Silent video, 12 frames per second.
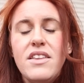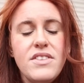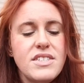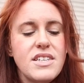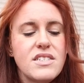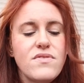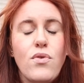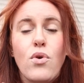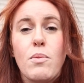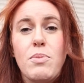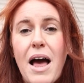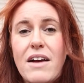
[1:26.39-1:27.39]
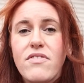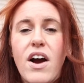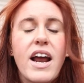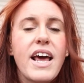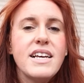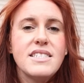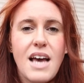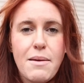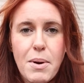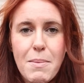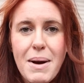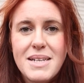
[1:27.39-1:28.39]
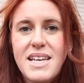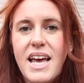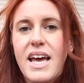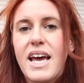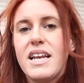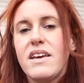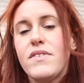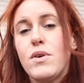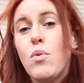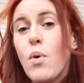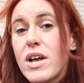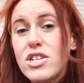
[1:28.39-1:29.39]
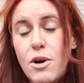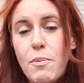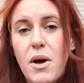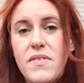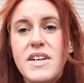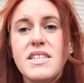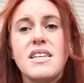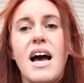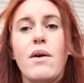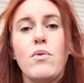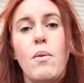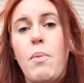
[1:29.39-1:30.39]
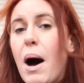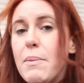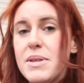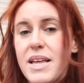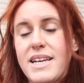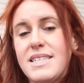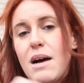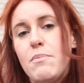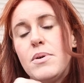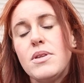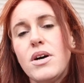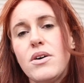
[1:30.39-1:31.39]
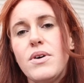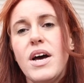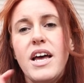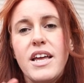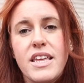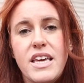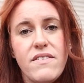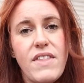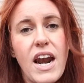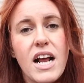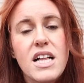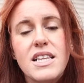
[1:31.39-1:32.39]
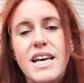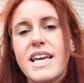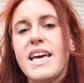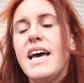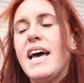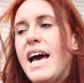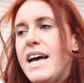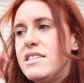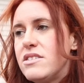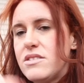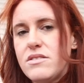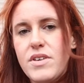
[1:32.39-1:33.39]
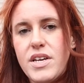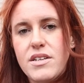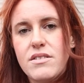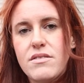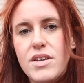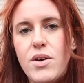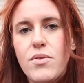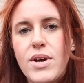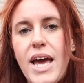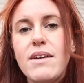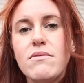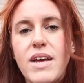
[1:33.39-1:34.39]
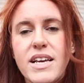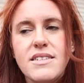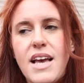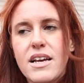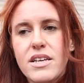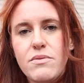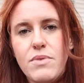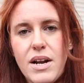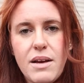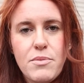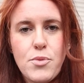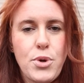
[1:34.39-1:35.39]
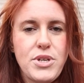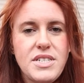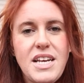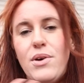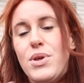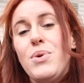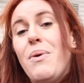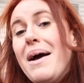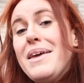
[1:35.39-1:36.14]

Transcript: This is for Black Friday, Cyber Monday, and if you want to jump on this, I will pop a link down below, give that a click, and you can go get exactly what I'm going to tell you I